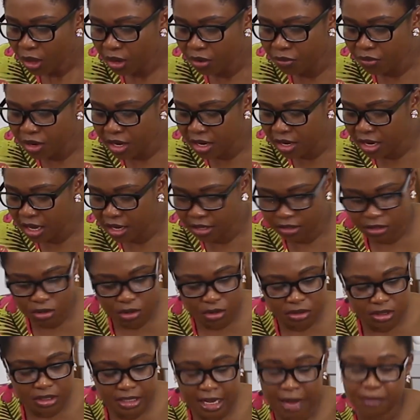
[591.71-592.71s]
Really nice. So
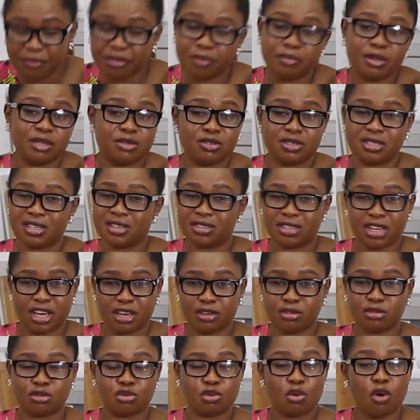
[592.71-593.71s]
it's time for me to say
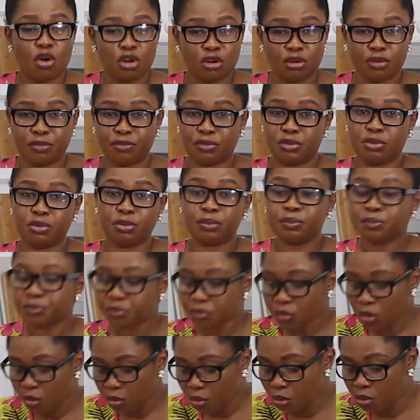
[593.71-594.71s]
thank you to all of you
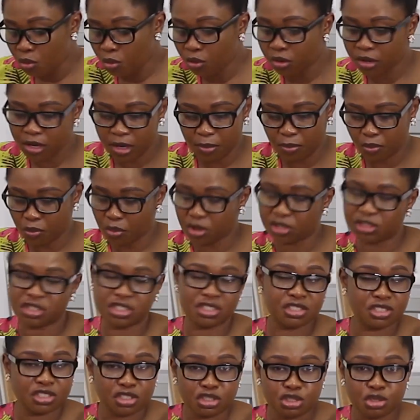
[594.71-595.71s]
who keep
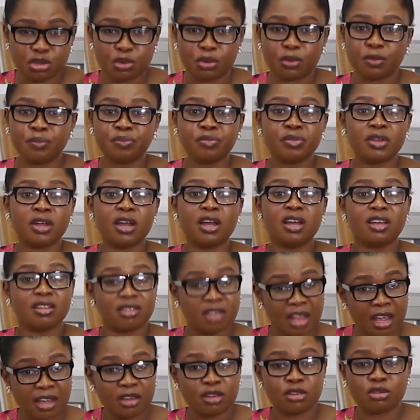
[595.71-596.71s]
watching the show.
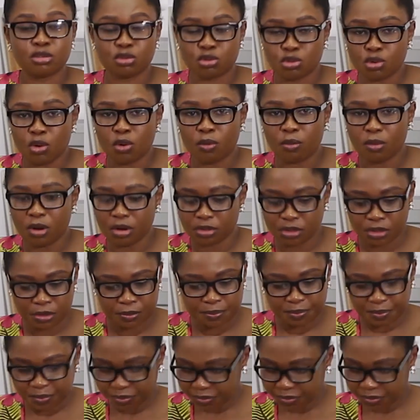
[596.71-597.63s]
Thank you so much.